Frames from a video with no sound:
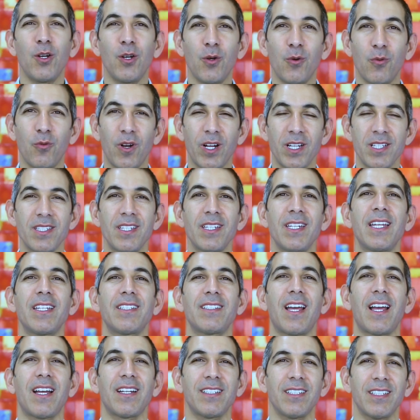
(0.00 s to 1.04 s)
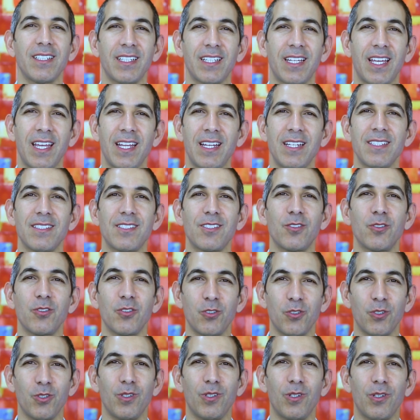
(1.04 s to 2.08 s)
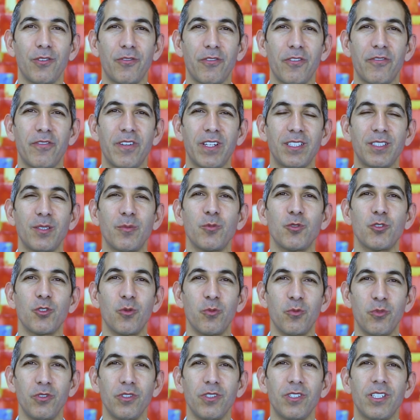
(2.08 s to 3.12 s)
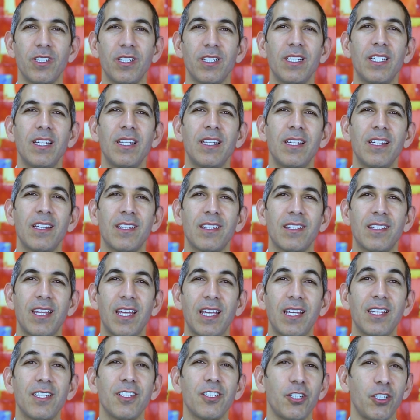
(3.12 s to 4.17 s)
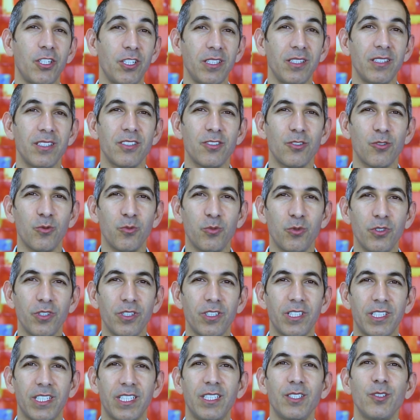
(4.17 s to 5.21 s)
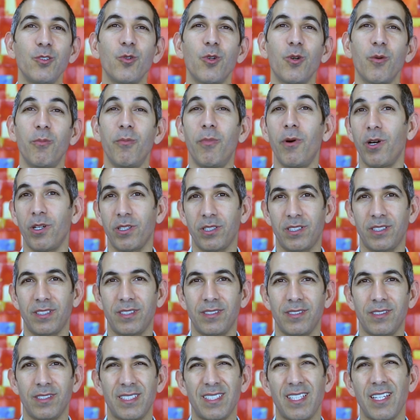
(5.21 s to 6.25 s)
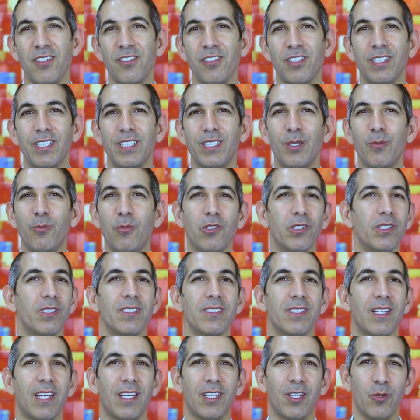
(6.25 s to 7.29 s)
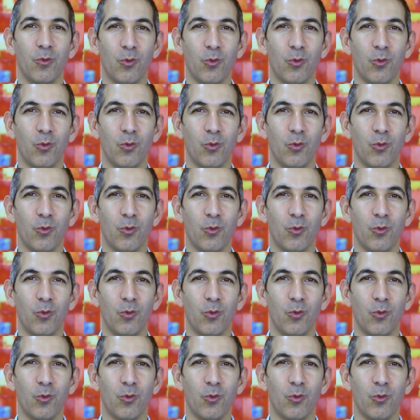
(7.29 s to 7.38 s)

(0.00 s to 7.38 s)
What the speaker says: Once an attacker gains control of a victim's computer, they can turn this computer into a bot. Essentially, the bot is like a